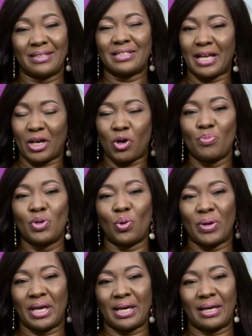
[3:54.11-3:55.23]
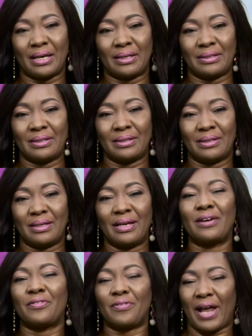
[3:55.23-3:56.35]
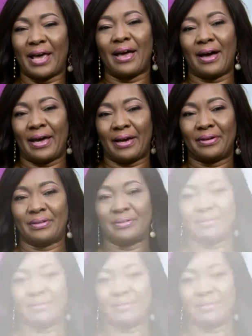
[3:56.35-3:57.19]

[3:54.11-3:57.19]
Till I come your way again, fly higher.